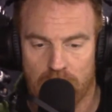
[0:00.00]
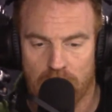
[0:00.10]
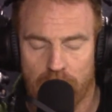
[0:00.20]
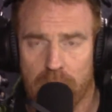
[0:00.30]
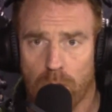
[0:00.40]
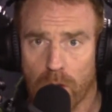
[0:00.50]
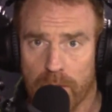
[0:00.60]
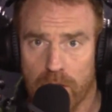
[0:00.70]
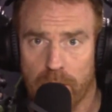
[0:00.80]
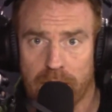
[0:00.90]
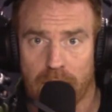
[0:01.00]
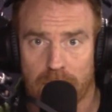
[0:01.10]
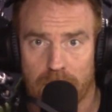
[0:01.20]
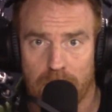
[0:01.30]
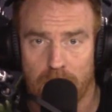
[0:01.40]
And you don't want to be doing that
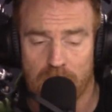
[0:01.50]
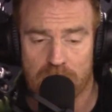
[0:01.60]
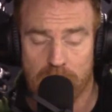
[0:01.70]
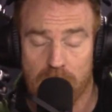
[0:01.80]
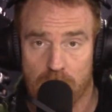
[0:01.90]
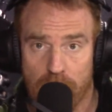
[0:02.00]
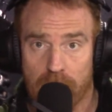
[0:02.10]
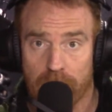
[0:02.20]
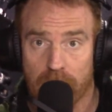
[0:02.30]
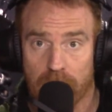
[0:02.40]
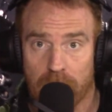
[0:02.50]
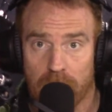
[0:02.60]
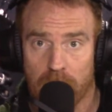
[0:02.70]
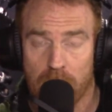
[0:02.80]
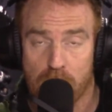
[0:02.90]
because it makes you ignorant.
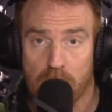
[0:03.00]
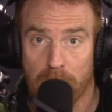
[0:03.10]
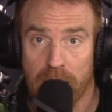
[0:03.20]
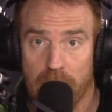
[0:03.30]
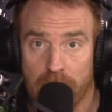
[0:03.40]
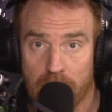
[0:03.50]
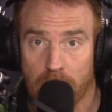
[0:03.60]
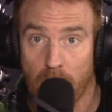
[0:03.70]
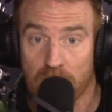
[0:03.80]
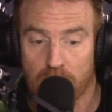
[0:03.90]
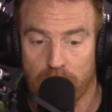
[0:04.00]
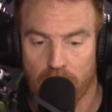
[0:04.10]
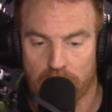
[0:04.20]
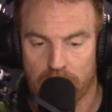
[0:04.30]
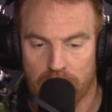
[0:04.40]
It makes you completely ignorant about what's going
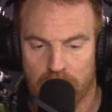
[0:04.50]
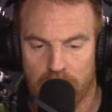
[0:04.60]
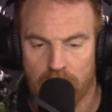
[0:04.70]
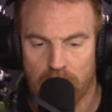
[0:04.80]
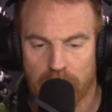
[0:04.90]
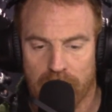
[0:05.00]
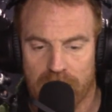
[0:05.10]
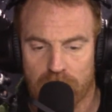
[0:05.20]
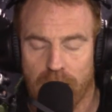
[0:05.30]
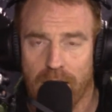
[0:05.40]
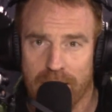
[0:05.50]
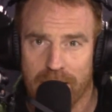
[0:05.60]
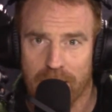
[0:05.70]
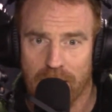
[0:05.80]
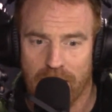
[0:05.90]
on. Again, so I
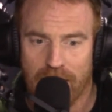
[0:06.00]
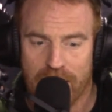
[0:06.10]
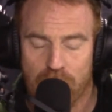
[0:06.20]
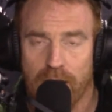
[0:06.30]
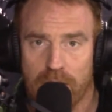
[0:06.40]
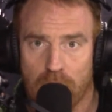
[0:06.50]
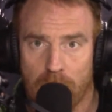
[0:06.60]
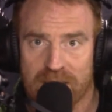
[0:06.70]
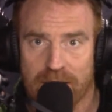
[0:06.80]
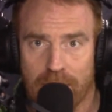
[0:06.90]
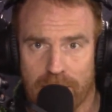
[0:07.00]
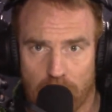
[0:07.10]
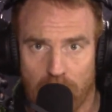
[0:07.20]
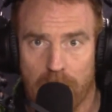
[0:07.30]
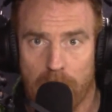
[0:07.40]
try and do that myself. I
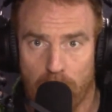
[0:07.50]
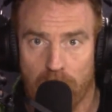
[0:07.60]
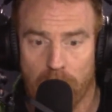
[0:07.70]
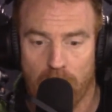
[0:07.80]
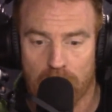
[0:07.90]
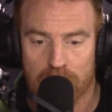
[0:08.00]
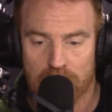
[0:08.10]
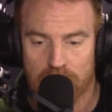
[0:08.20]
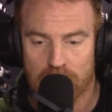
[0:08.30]
don't like to be put in a box.